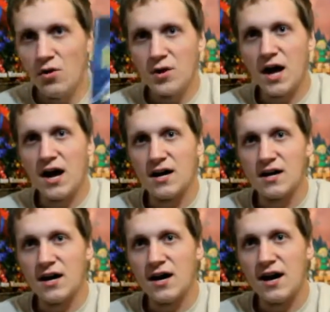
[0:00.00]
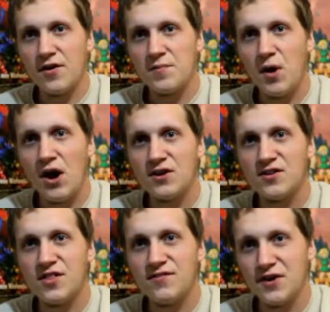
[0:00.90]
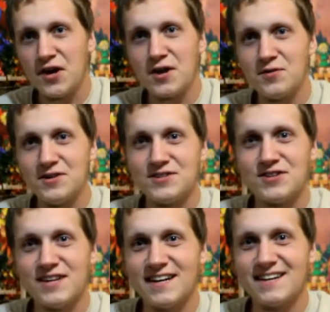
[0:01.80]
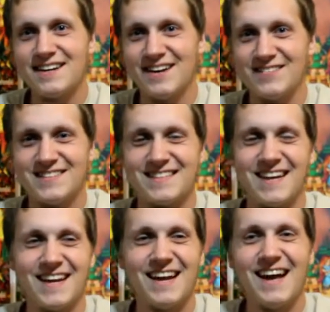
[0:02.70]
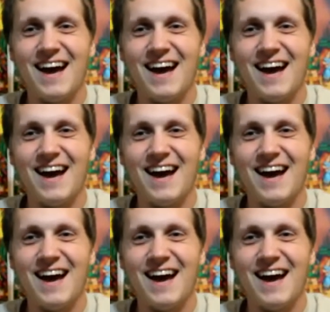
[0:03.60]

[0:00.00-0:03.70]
We got Harry Potter and the fucking Wizard here. No, I'm just kidding.